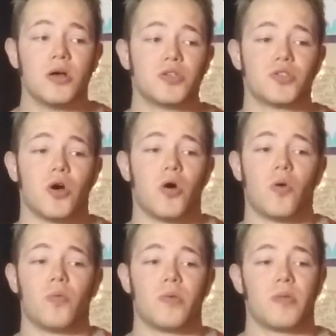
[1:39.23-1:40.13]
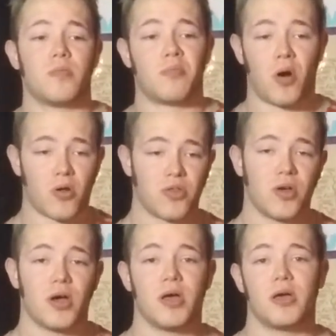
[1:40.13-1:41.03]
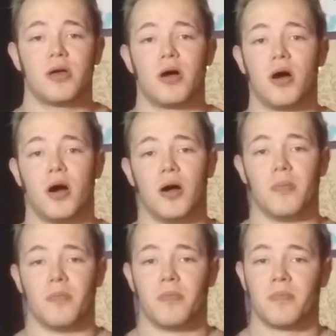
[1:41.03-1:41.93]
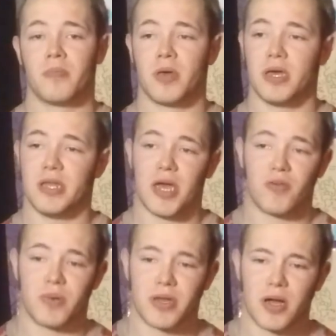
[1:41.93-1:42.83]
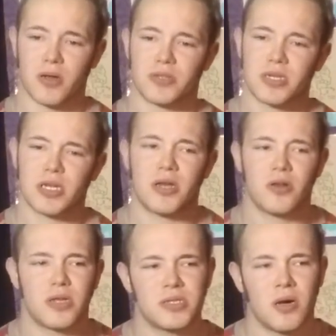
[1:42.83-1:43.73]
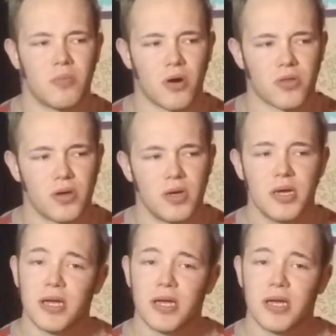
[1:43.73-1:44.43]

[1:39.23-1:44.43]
So, Martha, um, and everybody else, actually, I don't, it's not Martha,